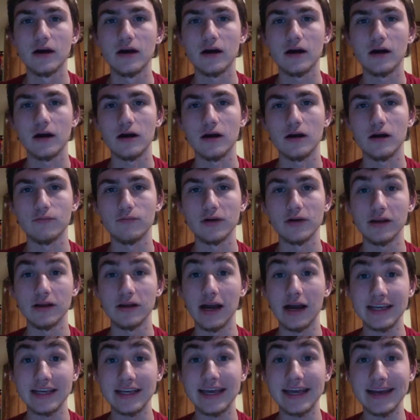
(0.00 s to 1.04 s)

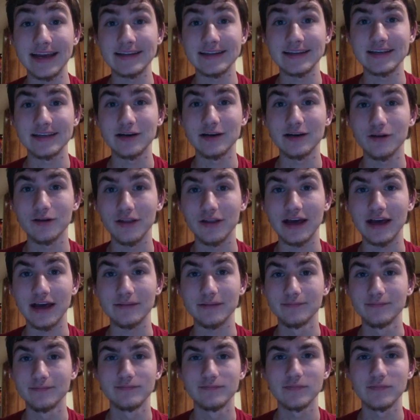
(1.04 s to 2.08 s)
I can kill
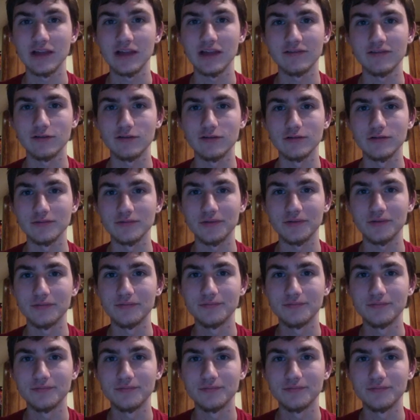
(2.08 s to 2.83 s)
that level